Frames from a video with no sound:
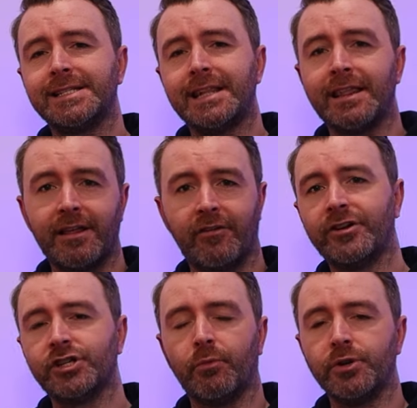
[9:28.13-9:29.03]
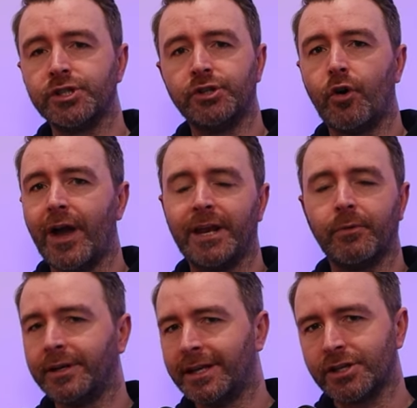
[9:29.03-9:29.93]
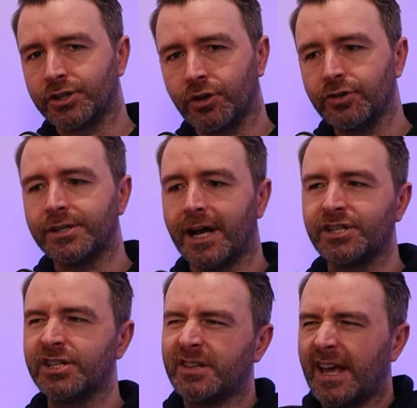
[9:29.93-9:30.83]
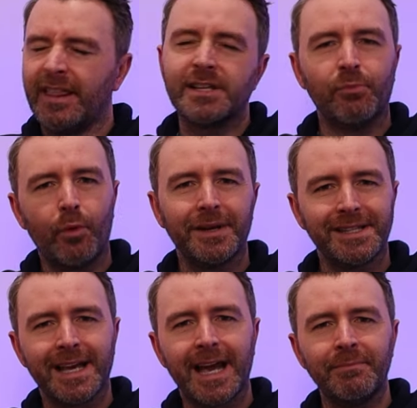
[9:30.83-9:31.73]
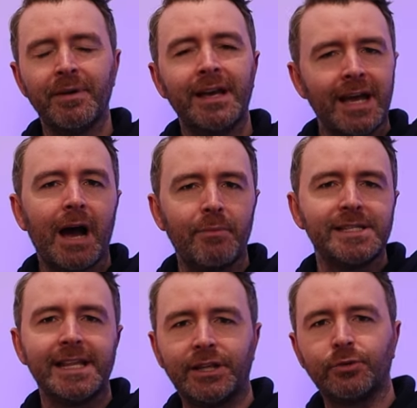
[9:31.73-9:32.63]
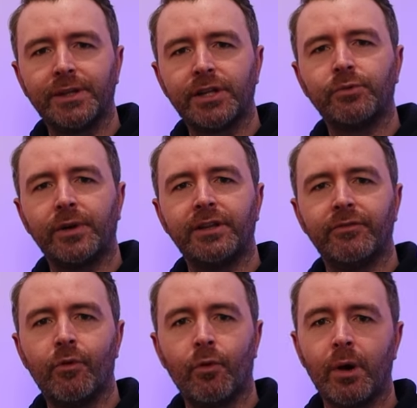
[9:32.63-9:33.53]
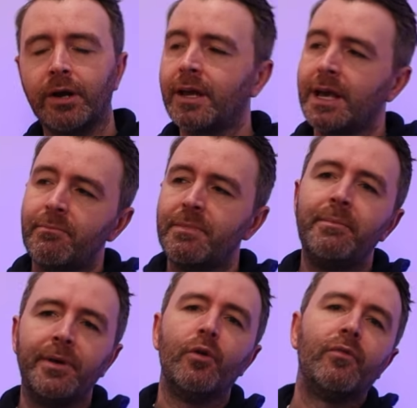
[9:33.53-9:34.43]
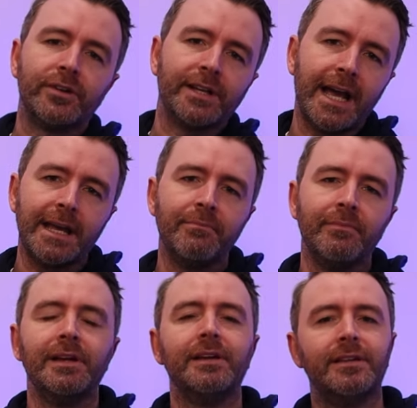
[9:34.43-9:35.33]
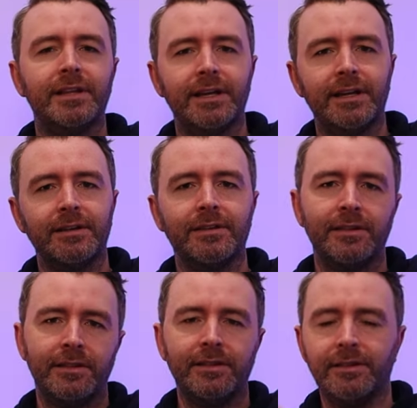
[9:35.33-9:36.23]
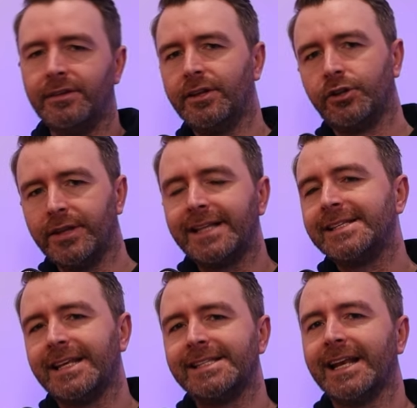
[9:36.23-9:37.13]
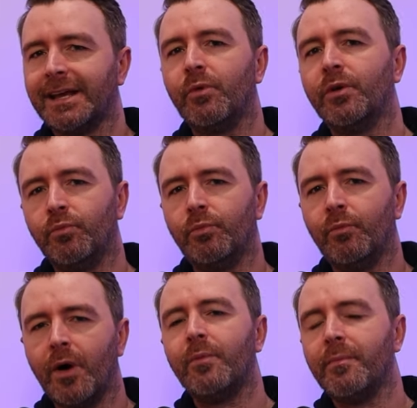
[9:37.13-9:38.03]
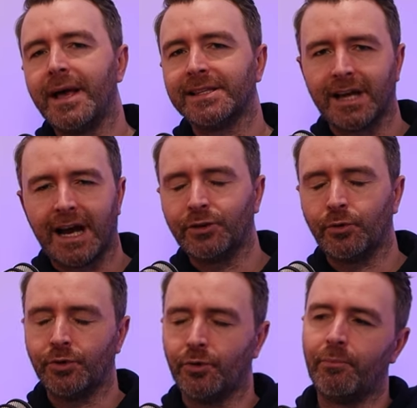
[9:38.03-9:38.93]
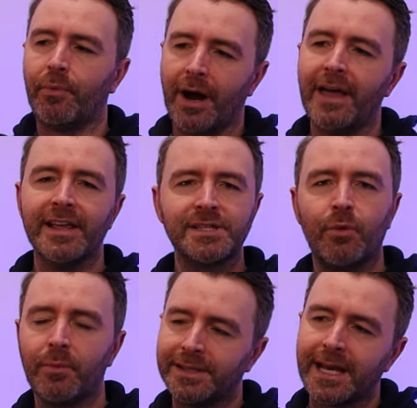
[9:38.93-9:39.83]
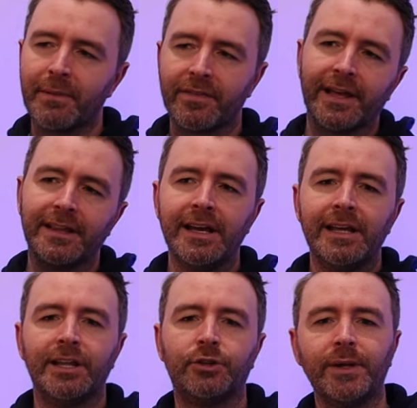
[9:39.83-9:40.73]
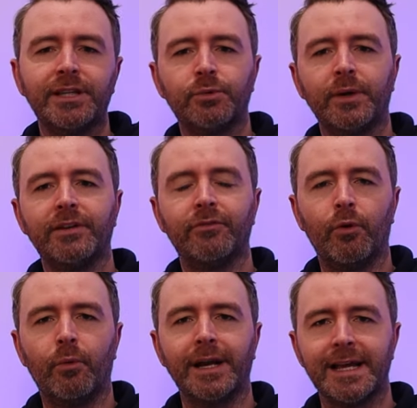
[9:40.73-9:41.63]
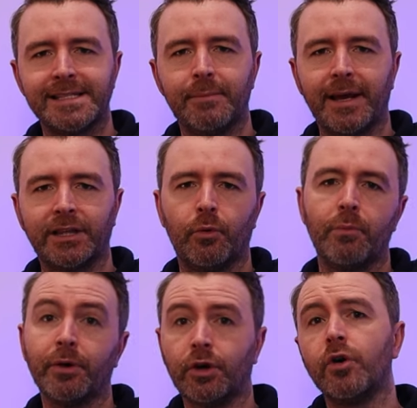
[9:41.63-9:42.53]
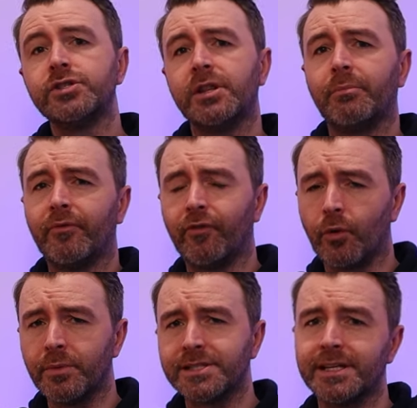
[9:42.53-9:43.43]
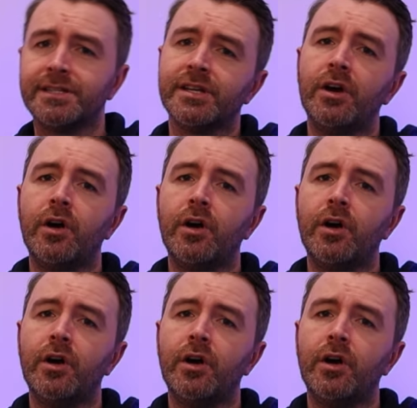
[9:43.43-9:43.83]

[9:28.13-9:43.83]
say that the original one's not anywhere near as good. I just, at this moment in time, I would say the 2024 one. Maybe over time, the the 1989 one will be better. I don't know. But at this moment in time, I think the 2024 one is the better one because of the performances